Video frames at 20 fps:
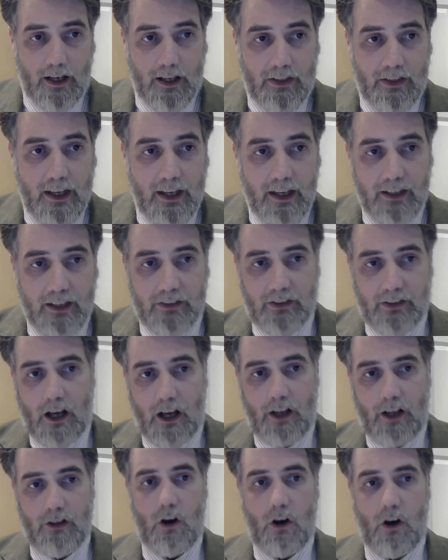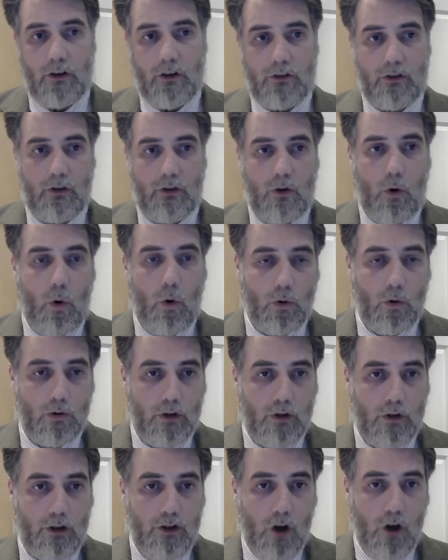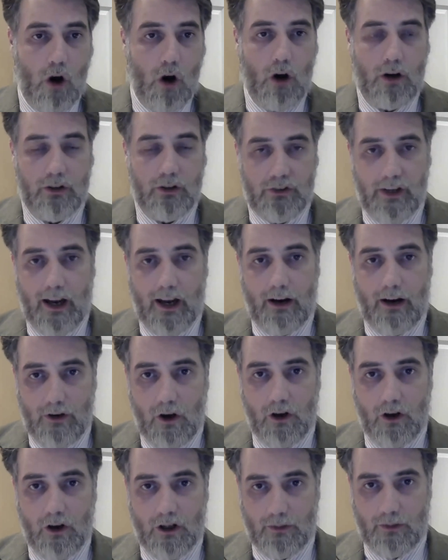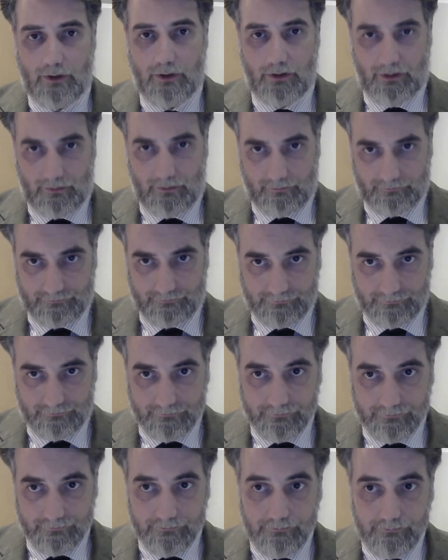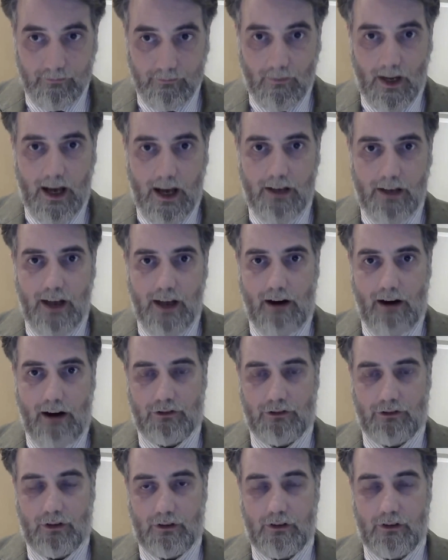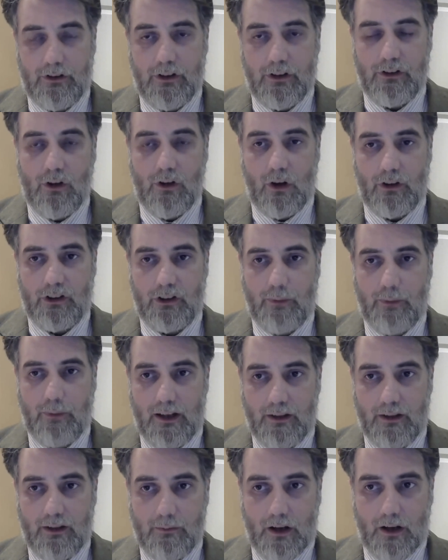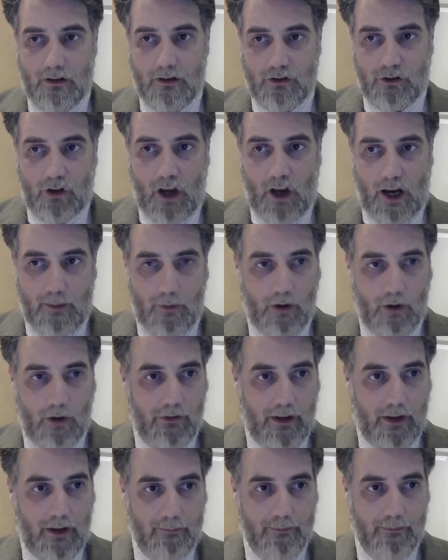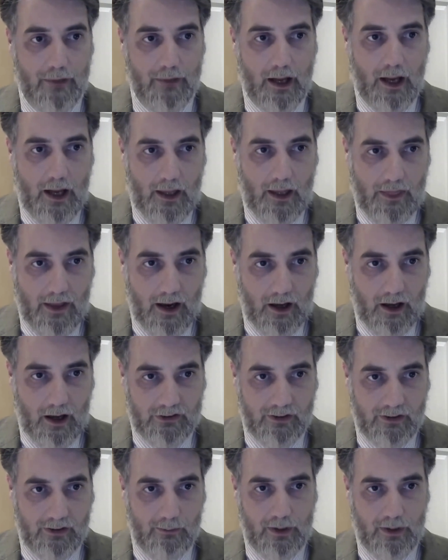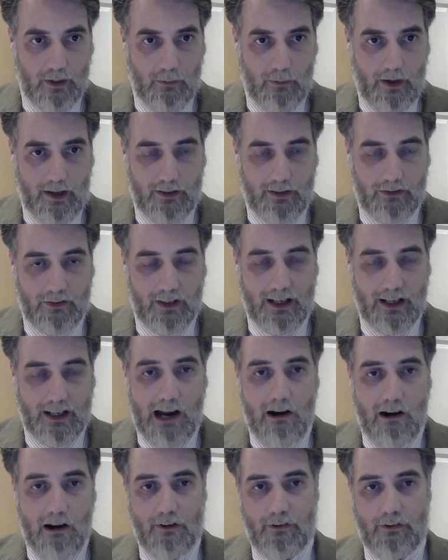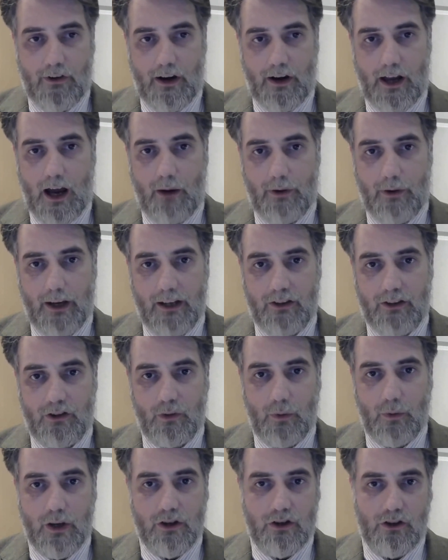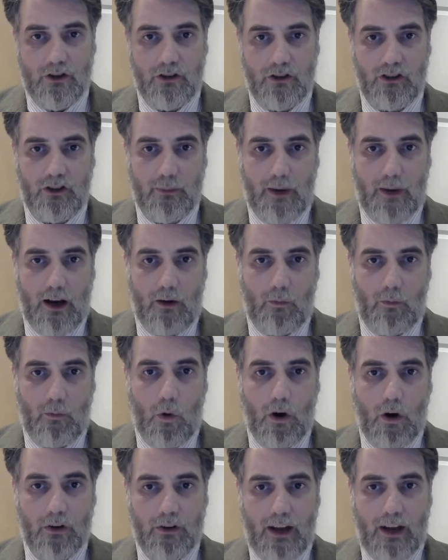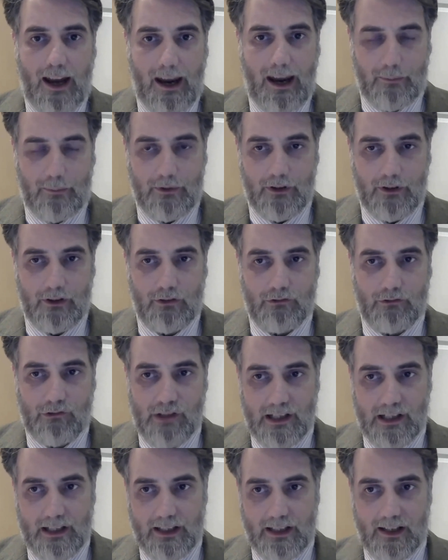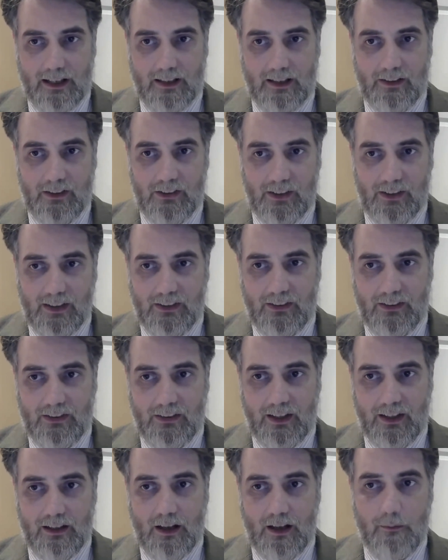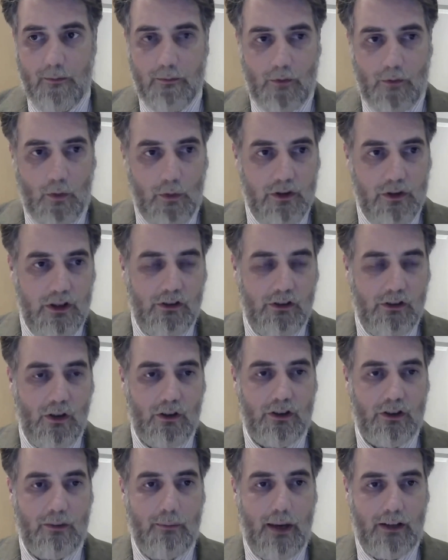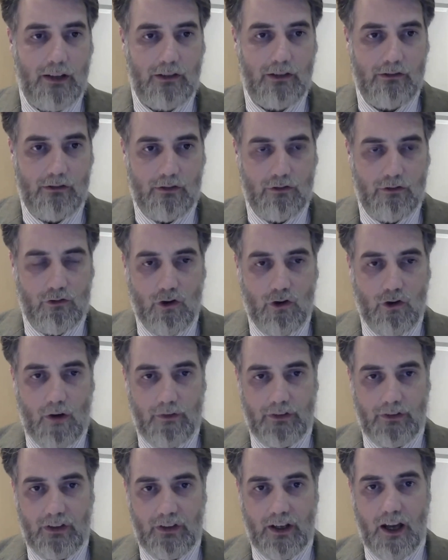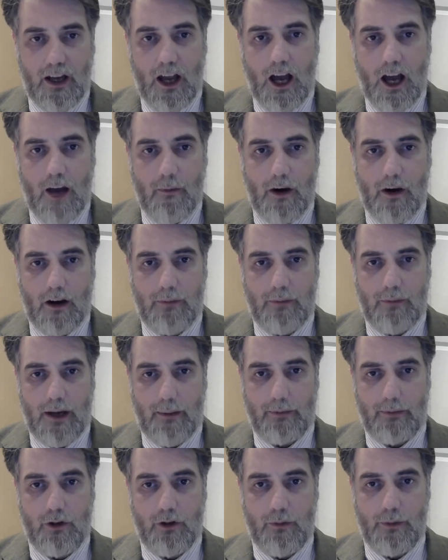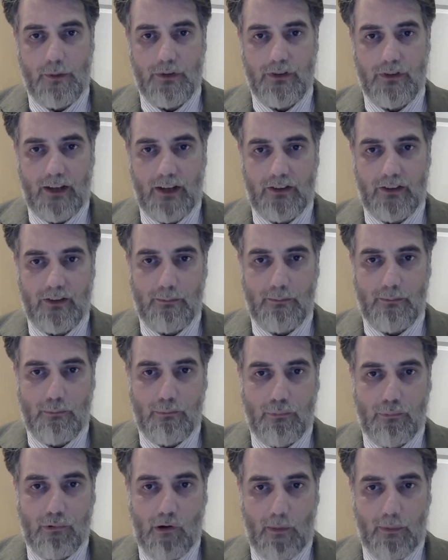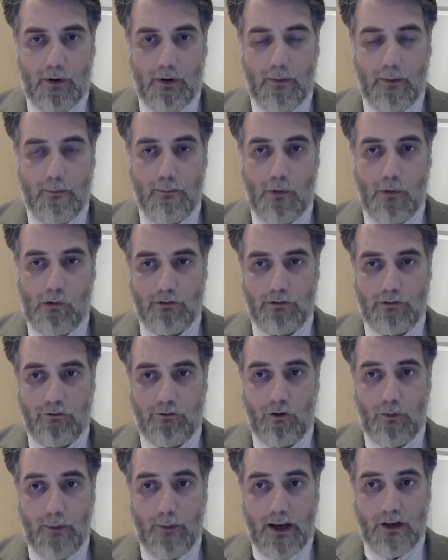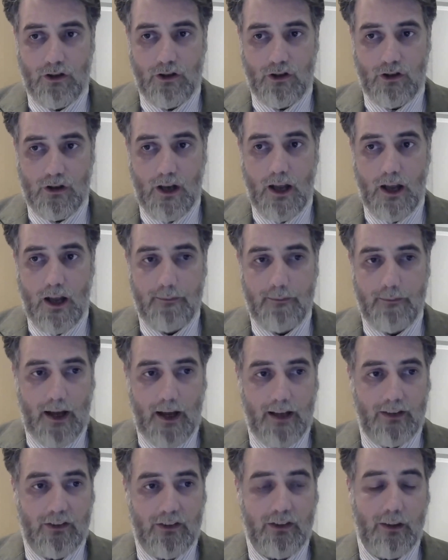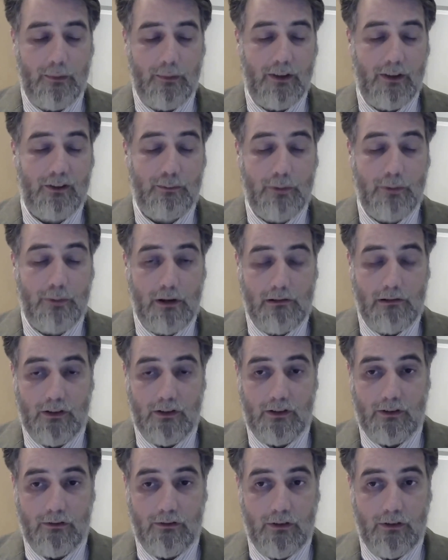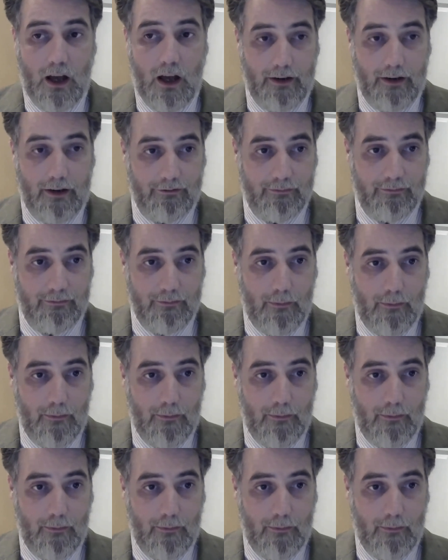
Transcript: These are not all knock-down arguments, and Aristotle does not spend much time on them. They are simply ways to clarify our intuitions about what happiness really consists in, which is not a matter of controversy among people who possess a proper moral formation and some experience of life.